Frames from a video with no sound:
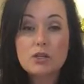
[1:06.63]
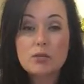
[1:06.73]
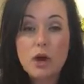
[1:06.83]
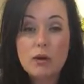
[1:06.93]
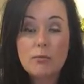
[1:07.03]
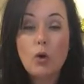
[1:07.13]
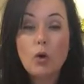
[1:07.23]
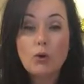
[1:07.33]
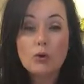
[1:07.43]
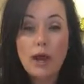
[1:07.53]
to
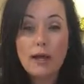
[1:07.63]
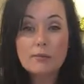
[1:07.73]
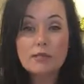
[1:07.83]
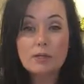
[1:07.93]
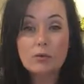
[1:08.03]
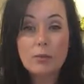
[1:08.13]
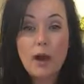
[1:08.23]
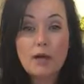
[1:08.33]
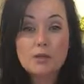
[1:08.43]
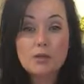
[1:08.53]
hold your items in a
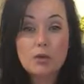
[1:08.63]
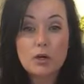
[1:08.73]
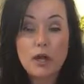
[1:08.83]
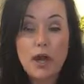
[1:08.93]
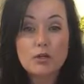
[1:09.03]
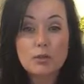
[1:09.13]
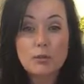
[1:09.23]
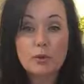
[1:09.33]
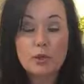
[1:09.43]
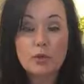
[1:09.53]
repository as you're
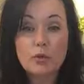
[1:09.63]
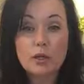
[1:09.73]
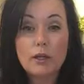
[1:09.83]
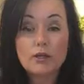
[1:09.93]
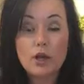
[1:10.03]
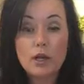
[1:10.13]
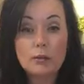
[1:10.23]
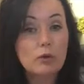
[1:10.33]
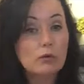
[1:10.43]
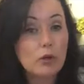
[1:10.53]
building your
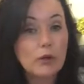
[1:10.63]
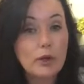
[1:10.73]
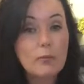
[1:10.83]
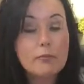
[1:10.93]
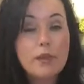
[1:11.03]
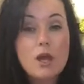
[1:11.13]
electronic portfolio.